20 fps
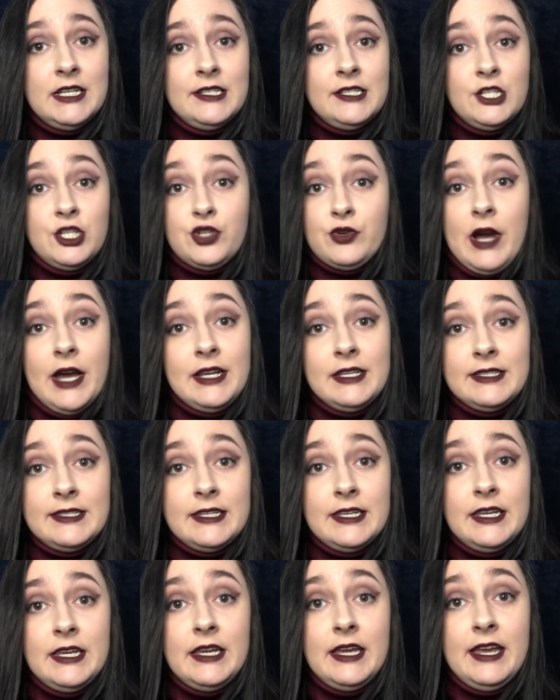to try to
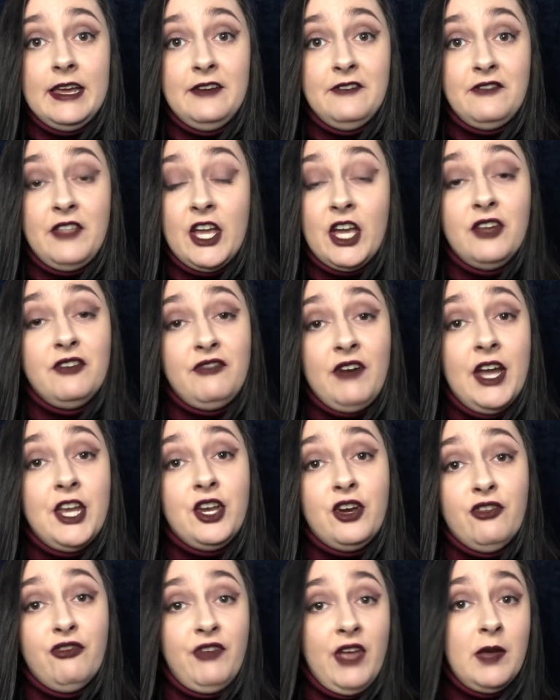see if they could find
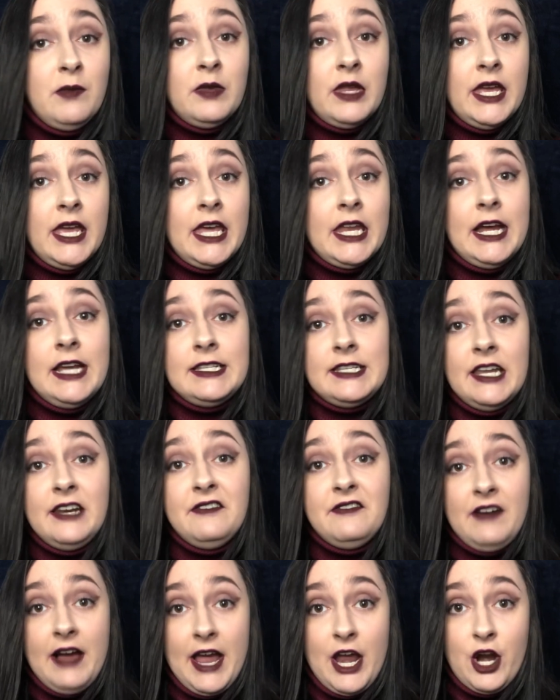her family and
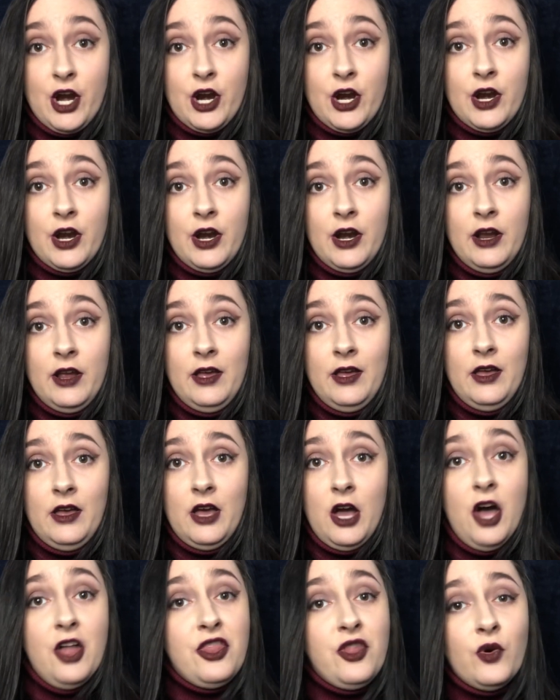identify her.
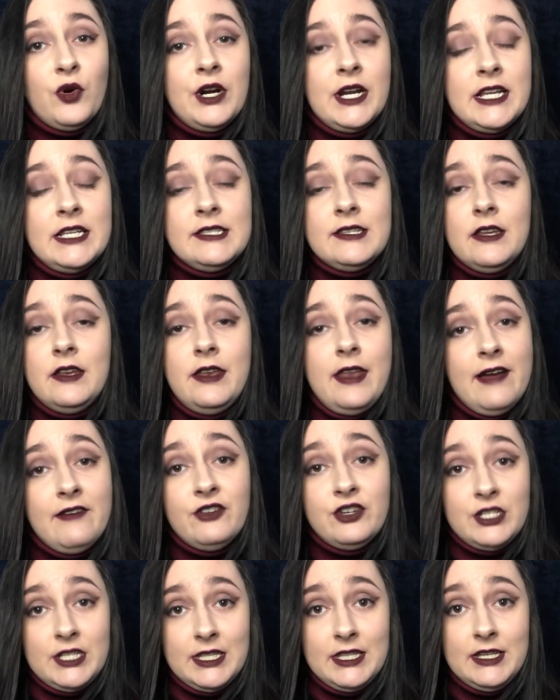Authorities
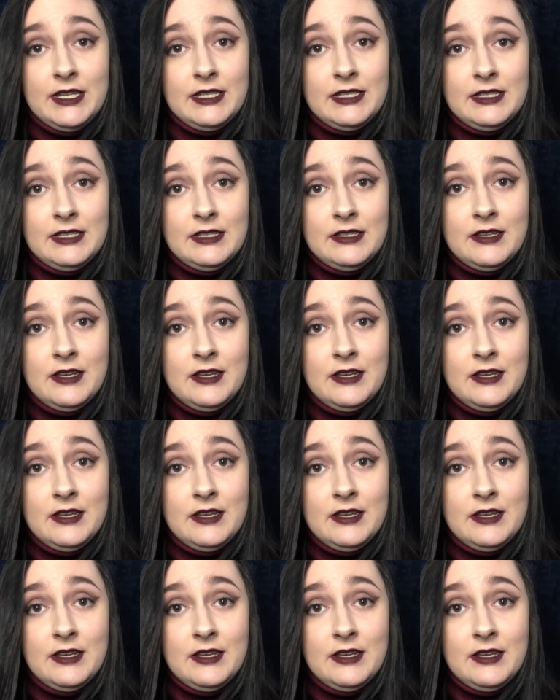never did this.